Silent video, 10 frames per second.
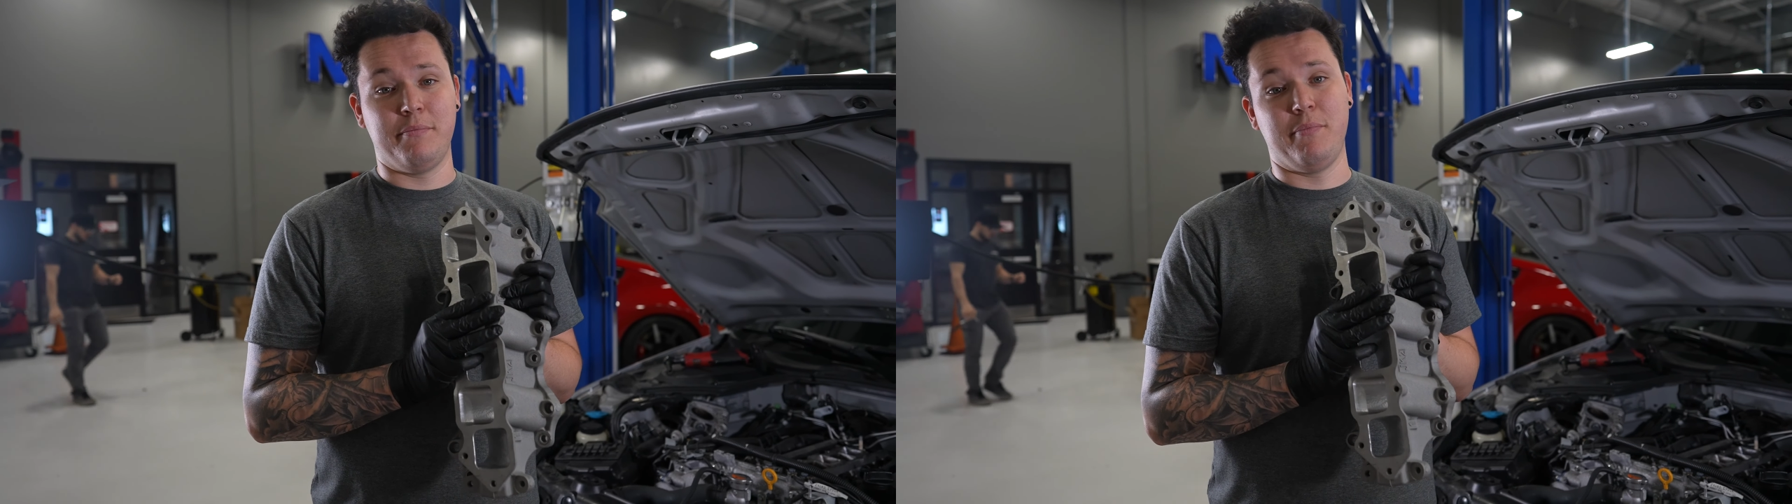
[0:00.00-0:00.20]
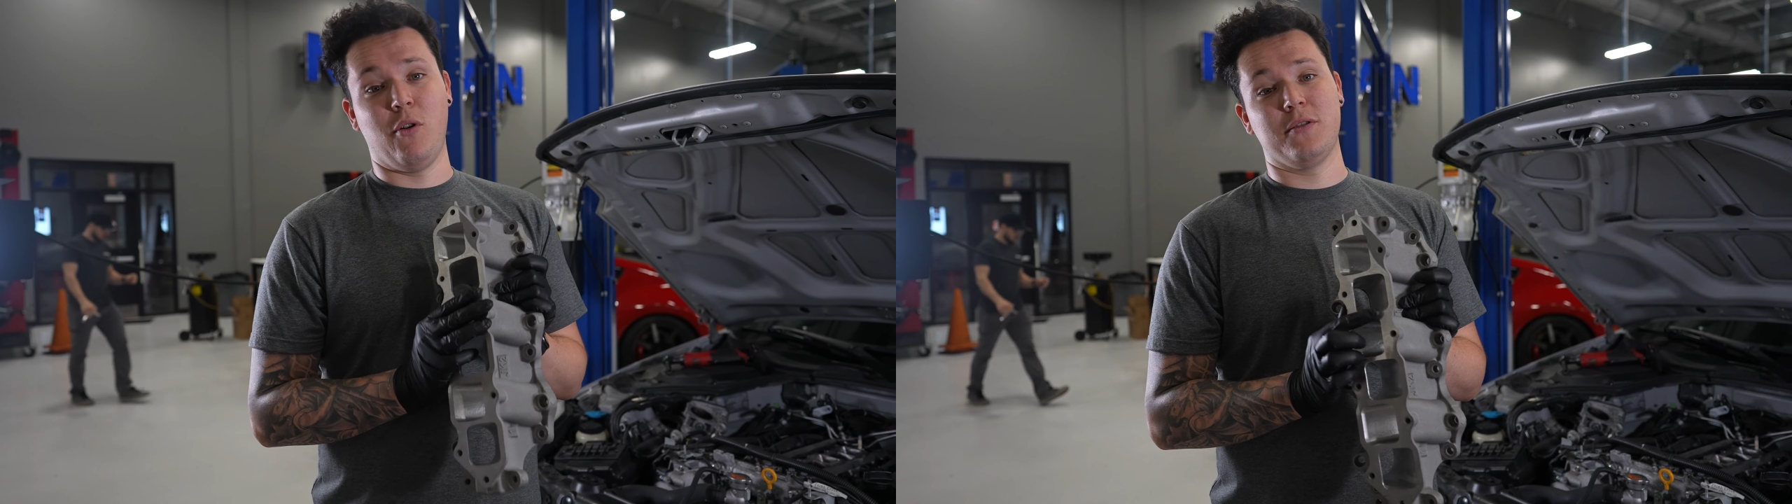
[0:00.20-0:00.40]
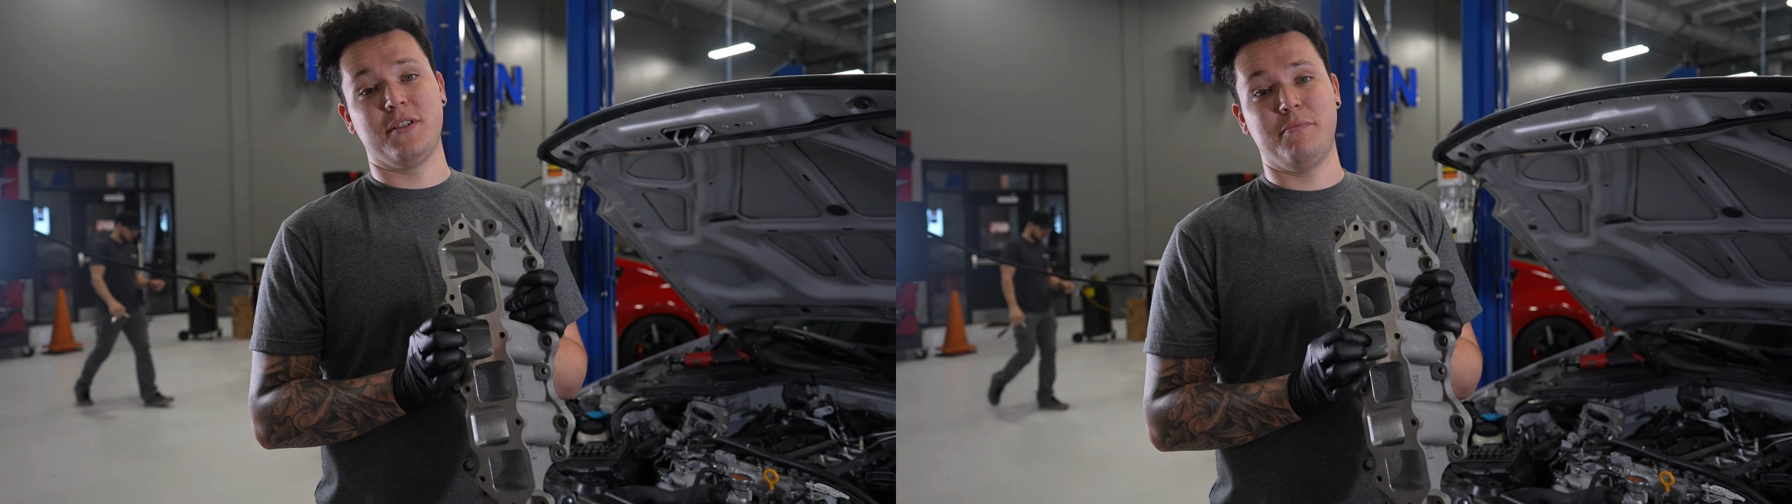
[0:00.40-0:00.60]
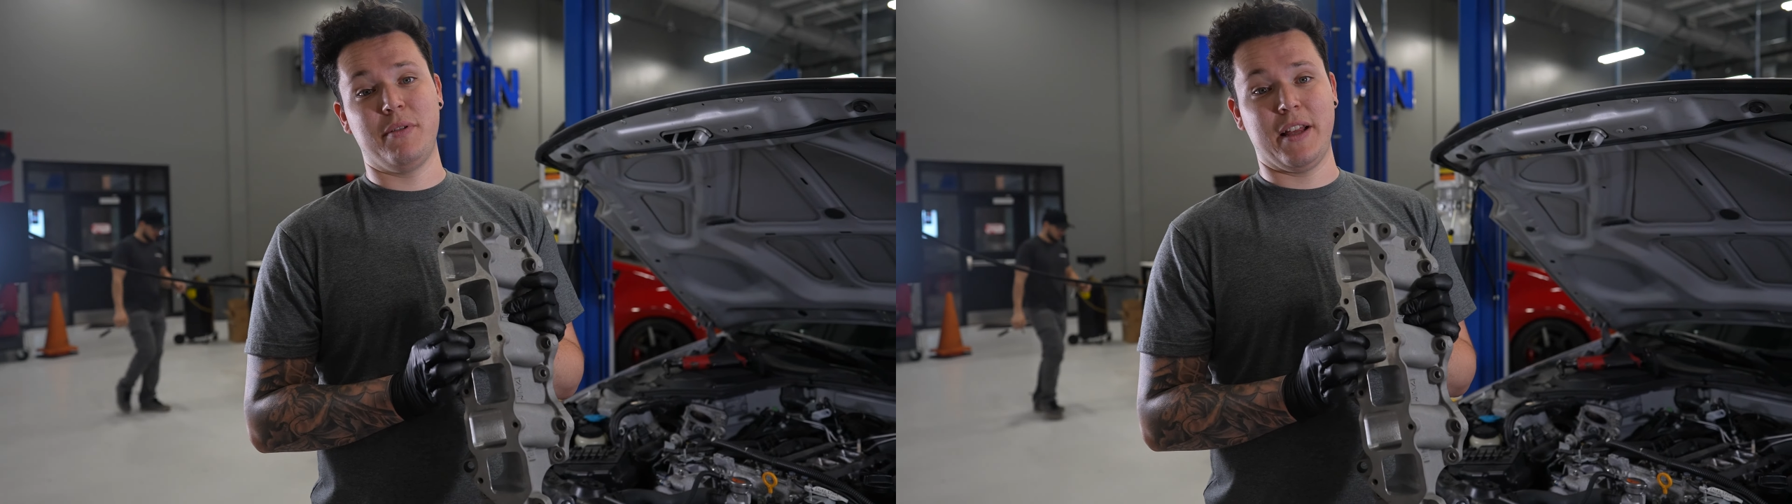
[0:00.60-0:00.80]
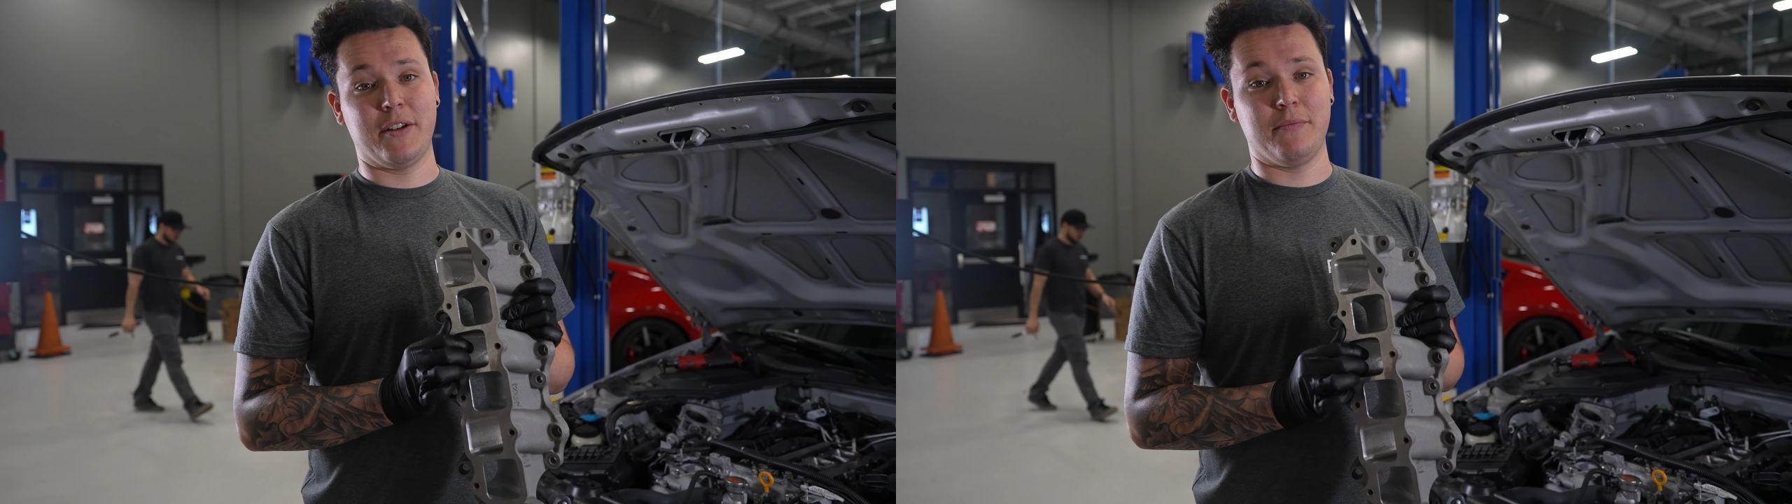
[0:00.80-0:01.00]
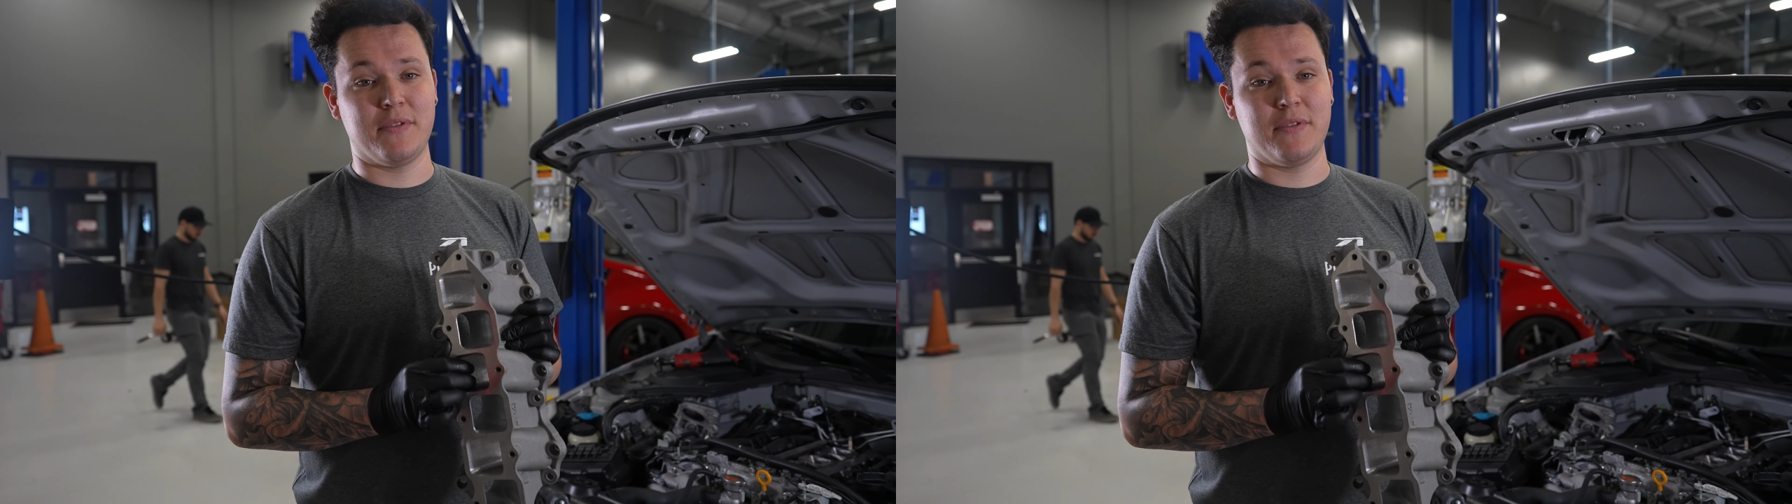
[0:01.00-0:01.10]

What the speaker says: ported plenum.